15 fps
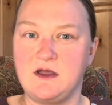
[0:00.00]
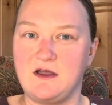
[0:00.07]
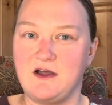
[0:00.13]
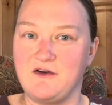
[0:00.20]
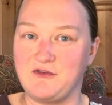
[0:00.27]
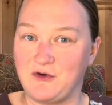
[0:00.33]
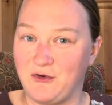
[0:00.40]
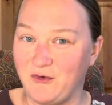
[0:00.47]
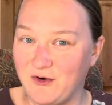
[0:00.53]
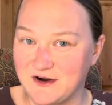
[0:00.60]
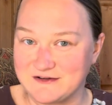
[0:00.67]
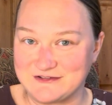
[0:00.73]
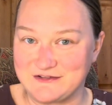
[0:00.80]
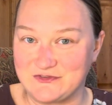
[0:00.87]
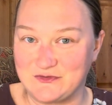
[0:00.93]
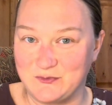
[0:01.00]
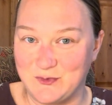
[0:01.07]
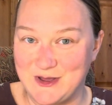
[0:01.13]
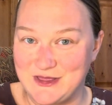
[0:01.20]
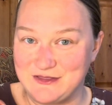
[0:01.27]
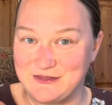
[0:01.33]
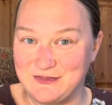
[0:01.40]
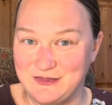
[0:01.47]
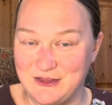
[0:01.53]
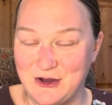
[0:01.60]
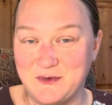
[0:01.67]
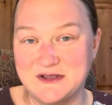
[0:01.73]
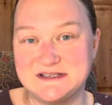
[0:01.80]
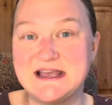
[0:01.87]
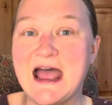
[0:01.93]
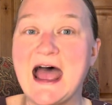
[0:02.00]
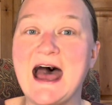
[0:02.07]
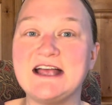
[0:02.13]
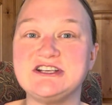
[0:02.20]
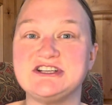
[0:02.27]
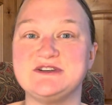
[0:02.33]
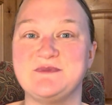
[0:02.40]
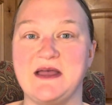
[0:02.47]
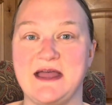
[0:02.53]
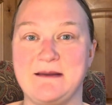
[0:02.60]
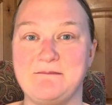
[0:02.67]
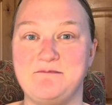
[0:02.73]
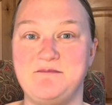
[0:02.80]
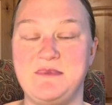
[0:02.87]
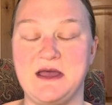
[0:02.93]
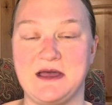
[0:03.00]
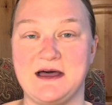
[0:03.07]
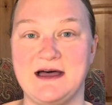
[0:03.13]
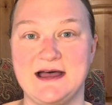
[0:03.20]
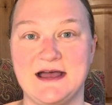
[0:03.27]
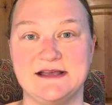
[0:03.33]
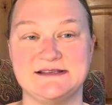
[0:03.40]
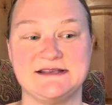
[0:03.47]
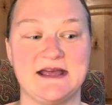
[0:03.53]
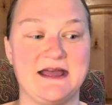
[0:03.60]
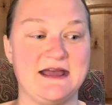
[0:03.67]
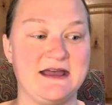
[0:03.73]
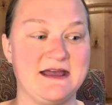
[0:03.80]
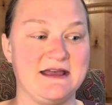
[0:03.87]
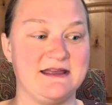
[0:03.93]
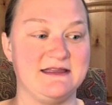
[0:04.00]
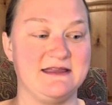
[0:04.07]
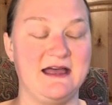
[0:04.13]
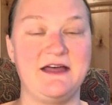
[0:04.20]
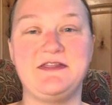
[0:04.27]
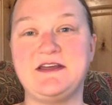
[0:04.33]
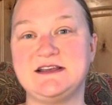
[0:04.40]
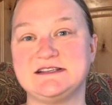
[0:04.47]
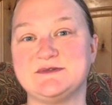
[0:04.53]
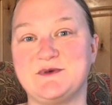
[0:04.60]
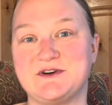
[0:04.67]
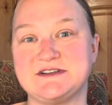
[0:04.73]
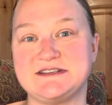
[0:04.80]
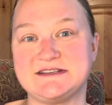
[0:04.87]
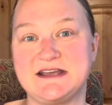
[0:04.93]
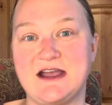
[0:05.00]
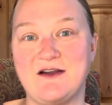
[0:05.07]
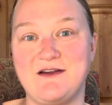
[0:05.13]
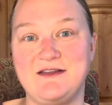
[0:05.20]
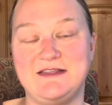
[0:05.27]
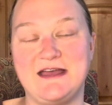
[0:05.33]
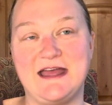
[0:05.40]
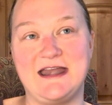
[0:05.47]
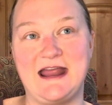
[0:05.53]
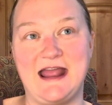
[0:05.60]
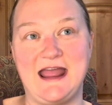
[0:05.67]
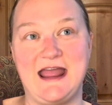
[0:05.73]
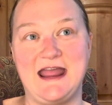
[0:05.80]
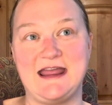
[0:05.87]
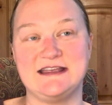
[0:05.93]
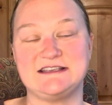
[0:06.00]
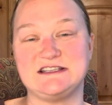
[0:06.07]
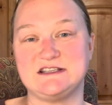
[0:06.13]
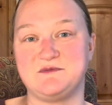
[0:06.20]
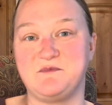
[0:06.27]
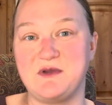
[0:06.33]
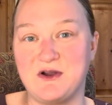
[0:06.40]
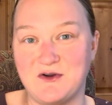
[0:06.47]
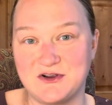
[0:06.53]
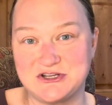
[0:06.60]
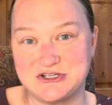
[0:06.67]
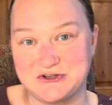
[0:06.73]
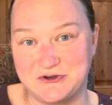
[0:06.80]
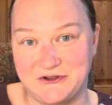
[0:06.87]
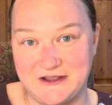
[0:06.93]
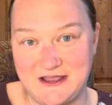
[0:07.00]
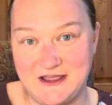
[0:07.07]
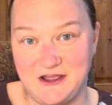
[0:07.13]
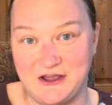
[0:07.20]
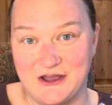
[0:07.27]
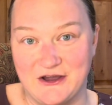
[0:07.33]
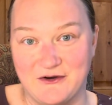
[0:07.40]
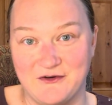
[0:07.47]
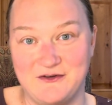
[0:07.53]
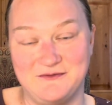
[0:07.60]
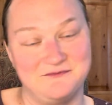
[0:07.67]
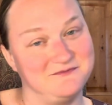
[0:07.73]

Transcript: Of course, with no attachment, because nothing's more scary than a spiritual ego.